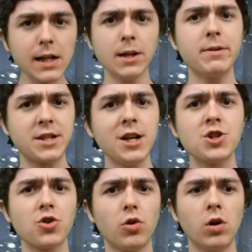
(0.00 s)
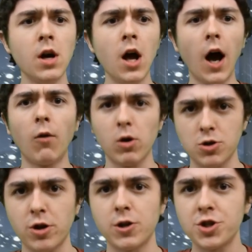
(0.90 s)
the potential of
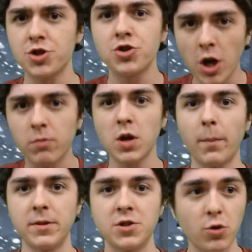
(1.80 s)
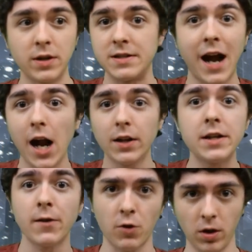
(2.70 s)
World Trigger just jumped up into an
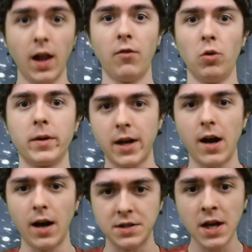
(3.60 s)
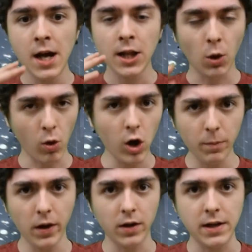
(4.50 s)
entirely different level, because the
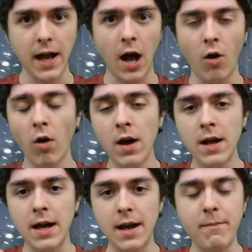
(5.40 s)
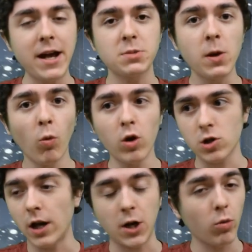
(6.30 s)
world building now, it makes me
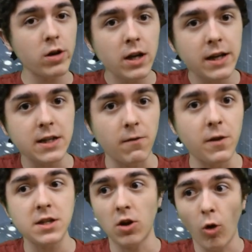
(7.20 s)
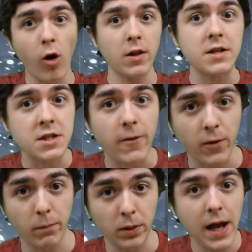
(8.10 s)
wonder, like, are we going to get to visit a lot of these
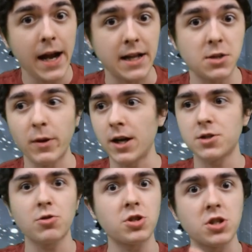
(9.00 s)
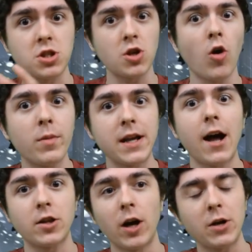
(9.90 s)
different planets? Because there's just so many
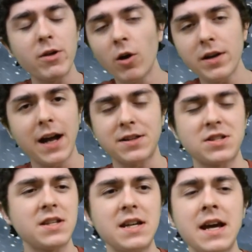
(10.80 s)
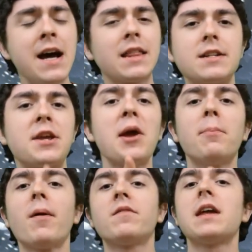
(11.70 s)
out there. Like, we only got to see the
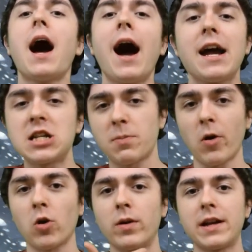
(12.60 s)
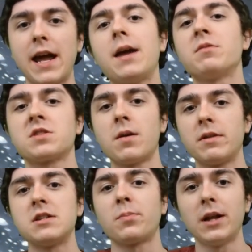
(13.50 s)
tip of the iceberg when it came to some of
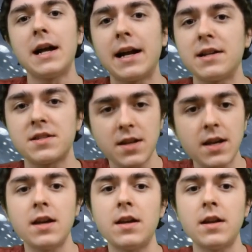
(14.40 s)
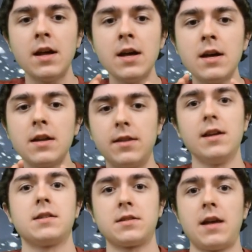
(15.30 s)
these planets in
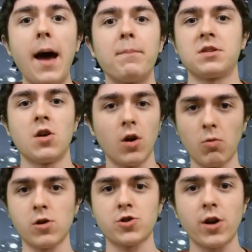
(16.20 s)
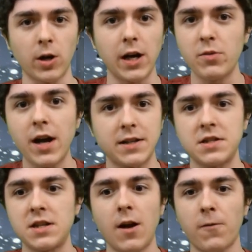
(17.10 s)
this episode of World Trigger. Like, we got to
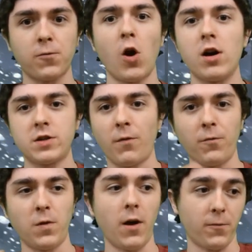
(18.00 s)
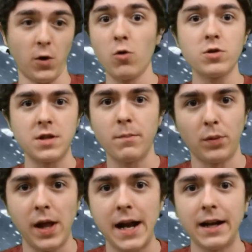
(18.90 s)
see a frost, uh, frozen
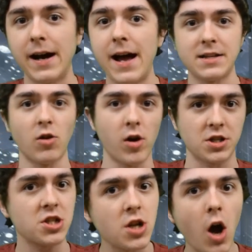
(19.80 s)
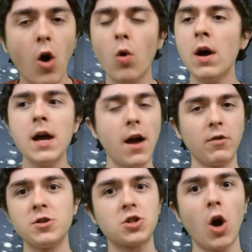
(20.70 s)
planet that has a lot of snow. And
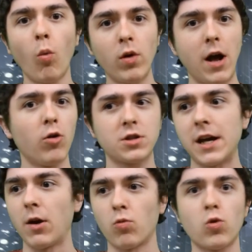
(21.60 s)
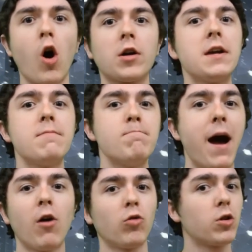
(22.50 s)
when you saw one that looked like a rocky
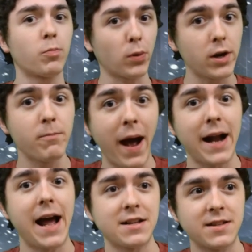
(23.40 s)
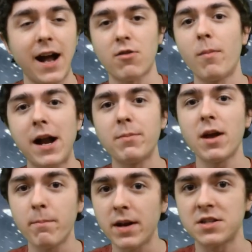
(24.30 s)
mountain, looked pretty badass. Kind of reminded
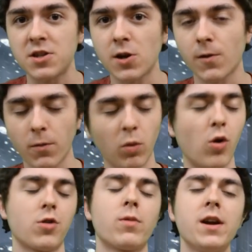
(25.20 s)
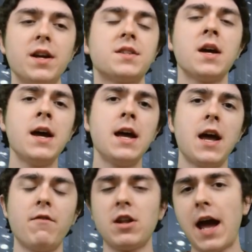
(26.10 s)
me of Minas Tirith from Lord of the Rings.
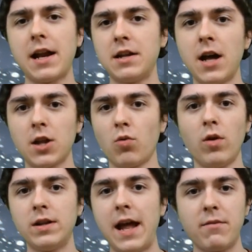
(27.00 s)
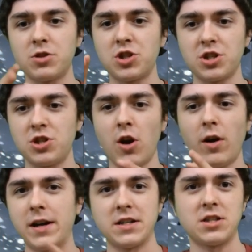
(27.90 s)
And then you had another one that was just, you know, like a